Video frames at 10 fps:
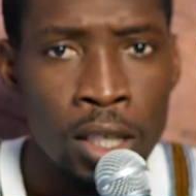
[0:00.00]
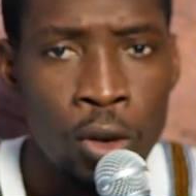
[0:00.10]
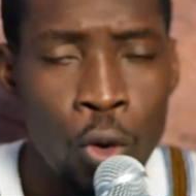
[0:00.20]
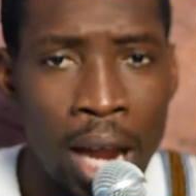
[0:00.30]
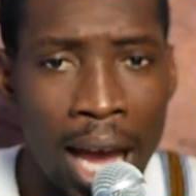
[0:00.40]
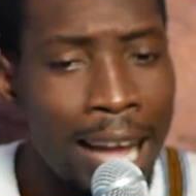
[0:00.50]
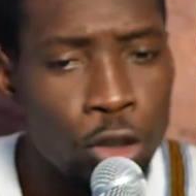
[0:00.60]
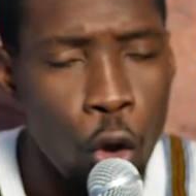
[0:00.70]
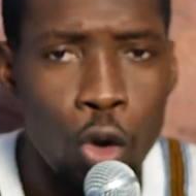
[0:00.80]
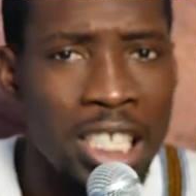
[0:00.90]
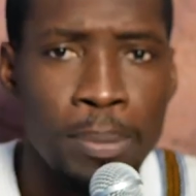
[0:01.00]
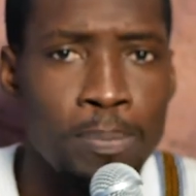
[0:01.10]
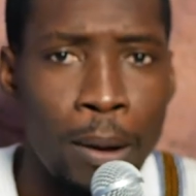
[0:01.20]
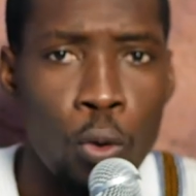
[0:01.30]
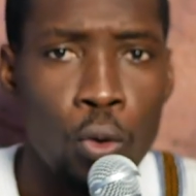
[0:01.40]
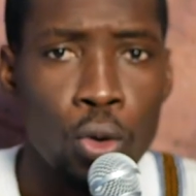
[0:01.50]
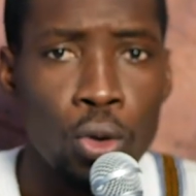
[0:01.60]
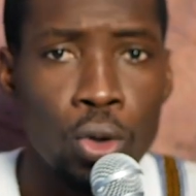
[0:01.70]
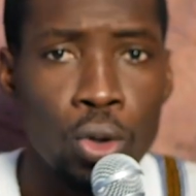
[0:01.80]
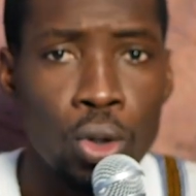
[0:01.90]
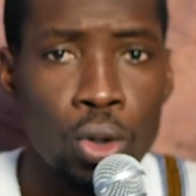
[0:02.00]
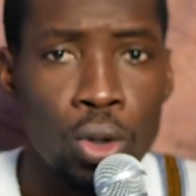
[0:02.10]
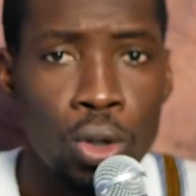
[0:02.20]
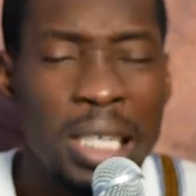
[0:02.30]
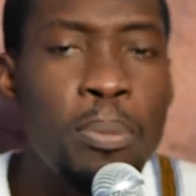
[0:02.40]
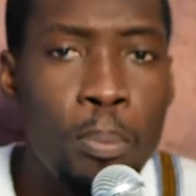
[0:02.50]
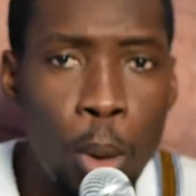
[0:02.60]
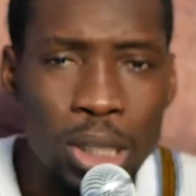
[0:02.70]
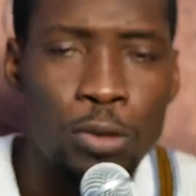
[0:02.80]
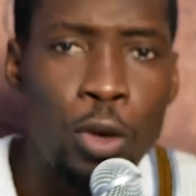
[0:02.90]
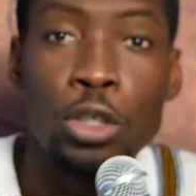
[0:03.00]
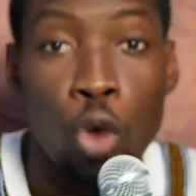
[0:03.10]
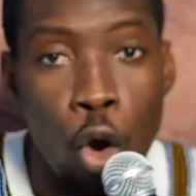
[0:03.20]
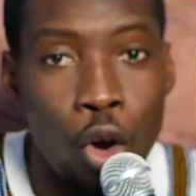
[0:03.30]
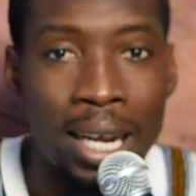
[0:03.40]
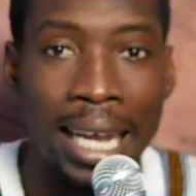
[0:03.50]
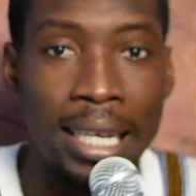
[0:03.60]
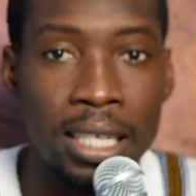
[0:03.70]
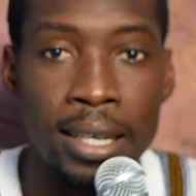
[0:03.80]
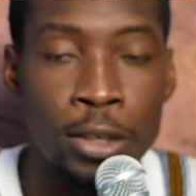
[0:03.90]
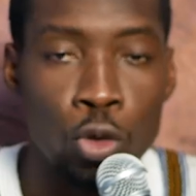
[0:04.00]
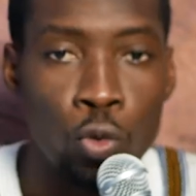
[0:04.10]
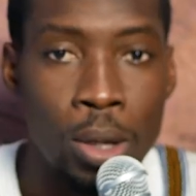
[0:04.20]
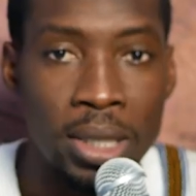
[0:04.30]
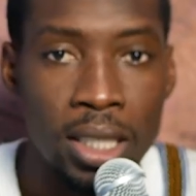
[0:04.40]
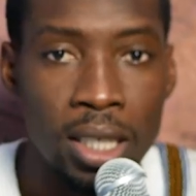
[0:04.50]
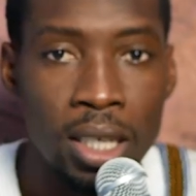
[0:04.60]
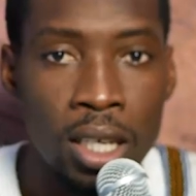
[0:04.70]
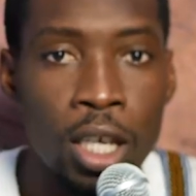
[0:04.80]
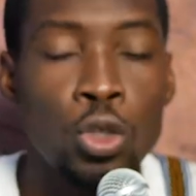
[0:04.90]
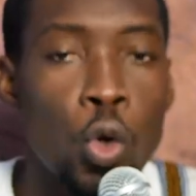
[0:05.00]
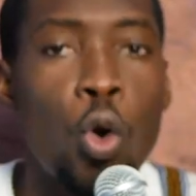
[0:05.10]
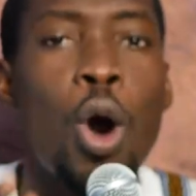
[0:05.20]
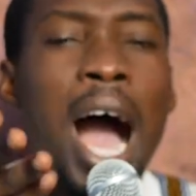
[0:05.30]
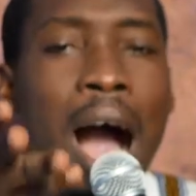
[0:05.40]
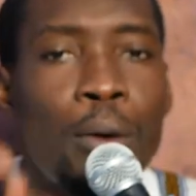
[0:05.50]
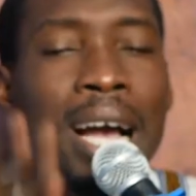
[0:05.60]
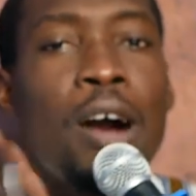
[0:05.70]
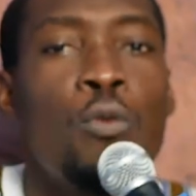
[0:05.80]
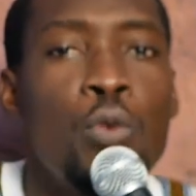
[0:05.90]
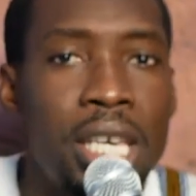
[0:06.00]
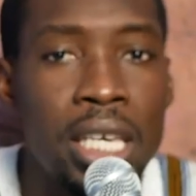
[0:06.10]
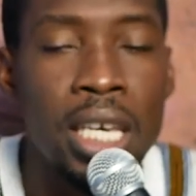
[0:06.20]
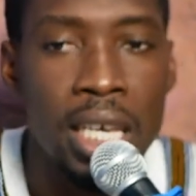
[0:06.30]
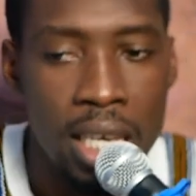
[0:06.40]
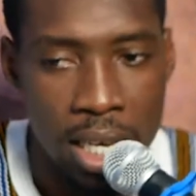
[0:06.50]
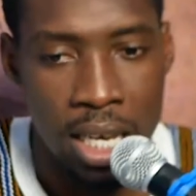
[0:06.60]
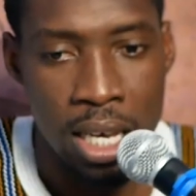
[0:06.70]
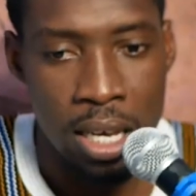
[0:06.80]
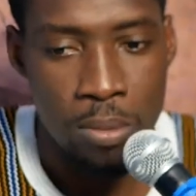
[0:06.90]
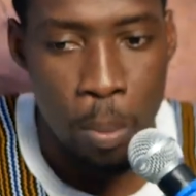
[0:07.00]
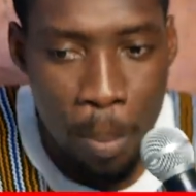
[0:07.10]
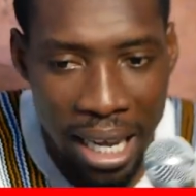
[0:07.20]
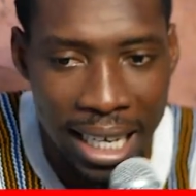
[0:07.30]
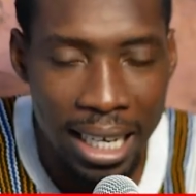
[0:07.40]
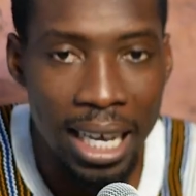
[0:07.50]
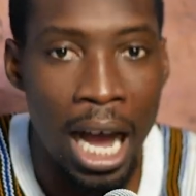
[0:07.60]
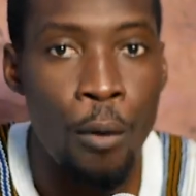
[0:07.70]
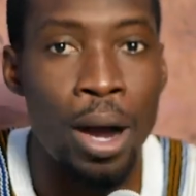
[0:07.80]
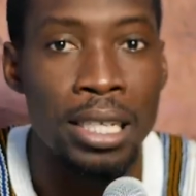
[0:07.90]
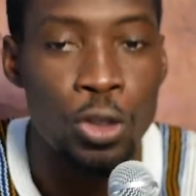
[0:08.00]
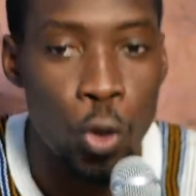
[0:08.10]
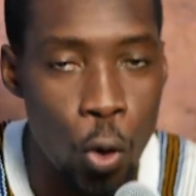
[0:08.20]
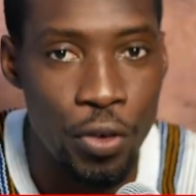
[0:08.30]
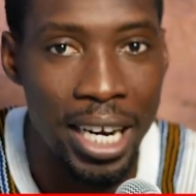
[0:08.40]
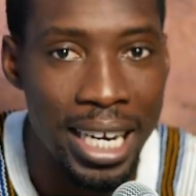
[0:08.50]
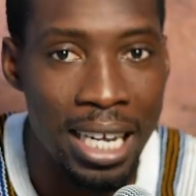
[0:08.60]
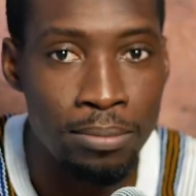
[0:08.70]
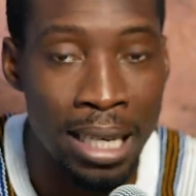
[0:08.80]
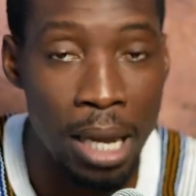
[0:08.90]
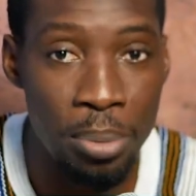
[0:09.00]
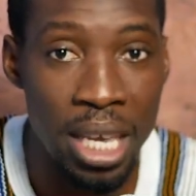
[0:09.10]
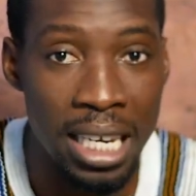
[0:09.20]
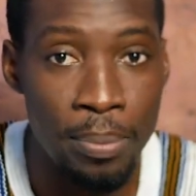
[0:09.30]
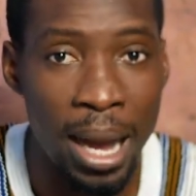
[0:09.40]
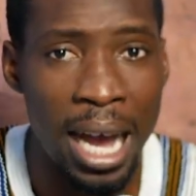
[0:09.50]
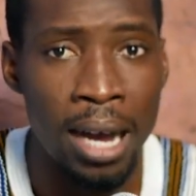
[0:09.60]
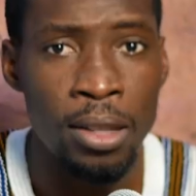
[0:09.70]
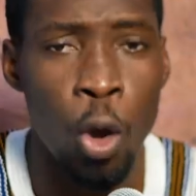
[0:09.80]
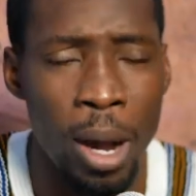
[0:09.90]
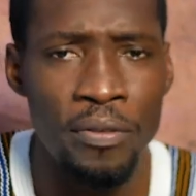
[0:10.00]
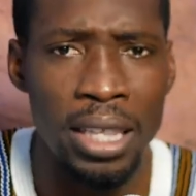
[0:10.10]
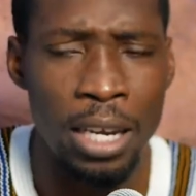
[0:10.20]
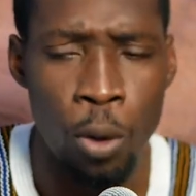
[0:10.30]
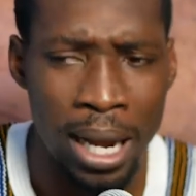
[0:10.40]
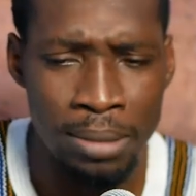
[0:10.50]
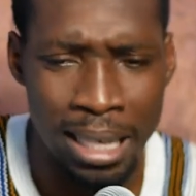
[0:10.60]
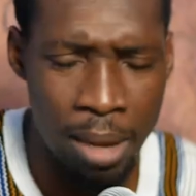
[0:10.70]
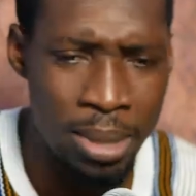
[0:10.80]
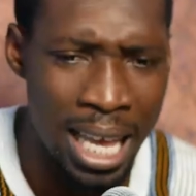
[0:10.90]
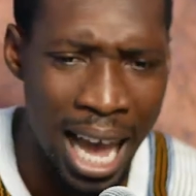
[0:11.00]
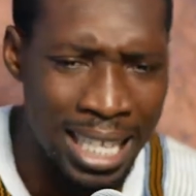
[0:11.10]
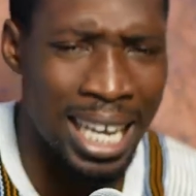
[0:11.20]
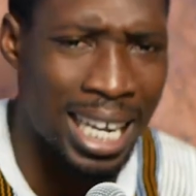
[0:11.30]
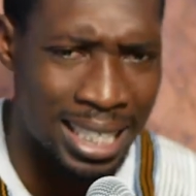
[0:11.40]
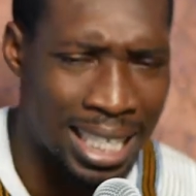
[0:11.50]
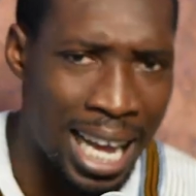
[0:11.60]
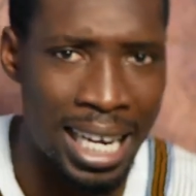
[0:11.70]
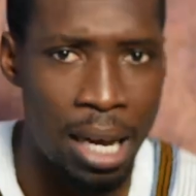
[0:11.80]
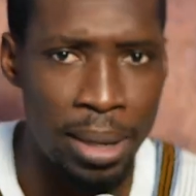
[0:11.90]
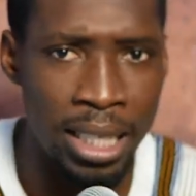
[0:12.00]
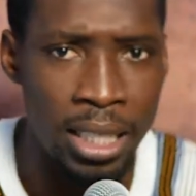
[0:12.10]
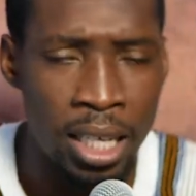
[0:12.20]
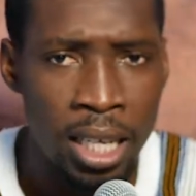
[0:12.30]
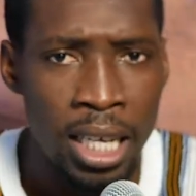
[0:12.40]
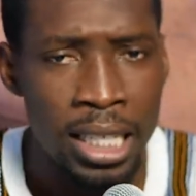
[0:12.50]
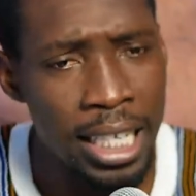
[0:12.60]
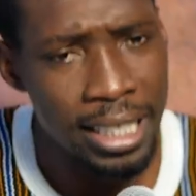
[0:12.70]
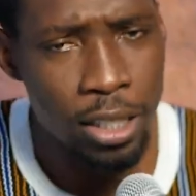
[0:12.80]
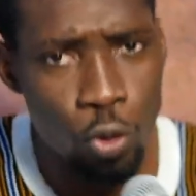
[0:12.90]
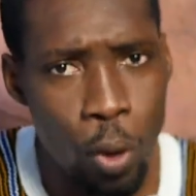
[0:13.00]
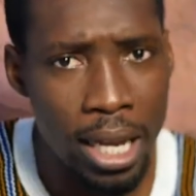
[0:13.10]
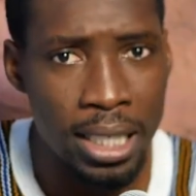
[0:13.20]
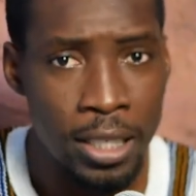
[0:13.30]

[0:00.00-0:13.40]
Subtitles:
ona actually papako ni most way chonga school me. So how can we make our children make be any ba top afetin oba make be anya kase Ghana amele? This is where